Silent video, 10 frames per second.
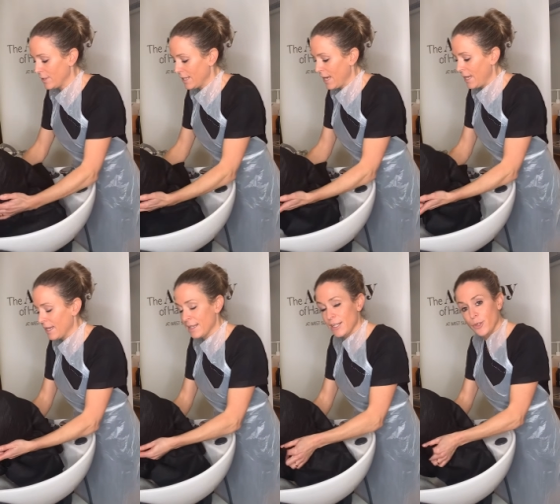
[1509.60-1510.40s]
okay?
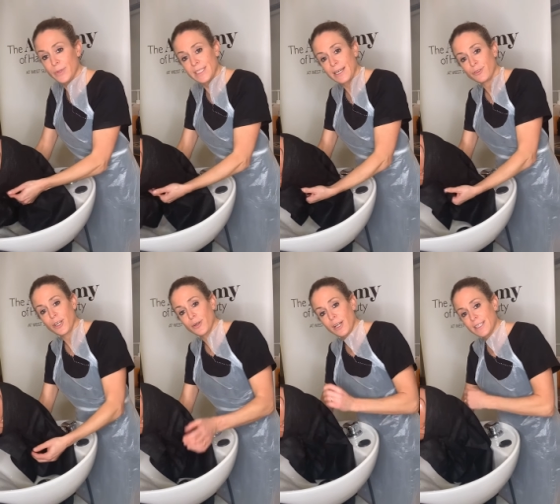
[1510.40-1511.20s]
And then you would towel
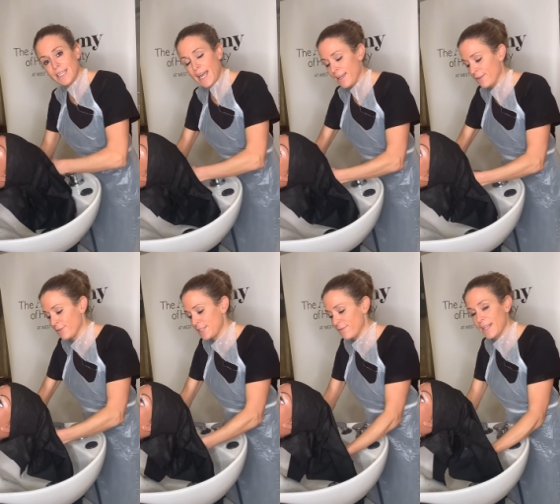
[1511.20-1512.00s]
dry your client's hair,
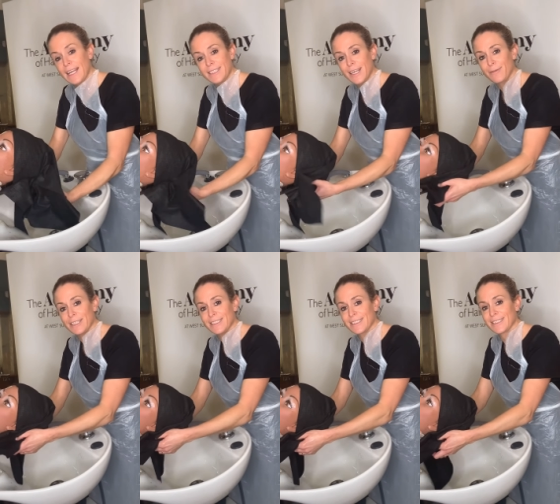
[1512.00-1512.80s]
ready for the next
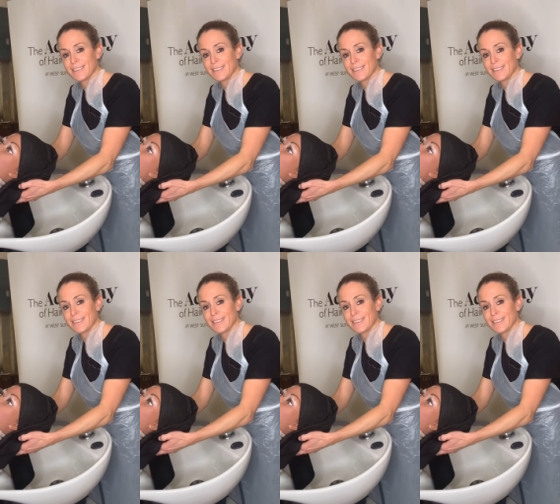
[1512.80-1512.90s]
service.